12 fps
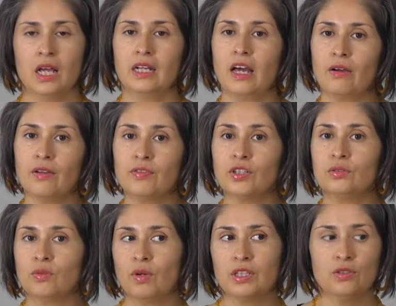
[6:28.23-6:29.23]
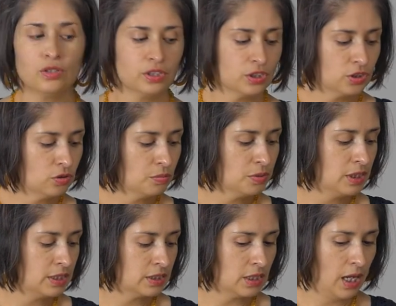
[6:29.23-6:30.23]
Now, when you consume
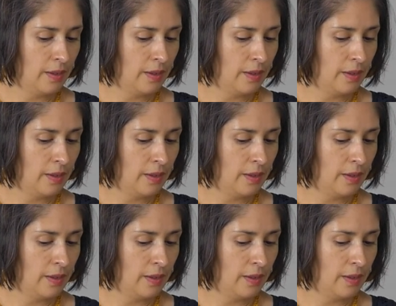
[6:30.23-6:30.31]
these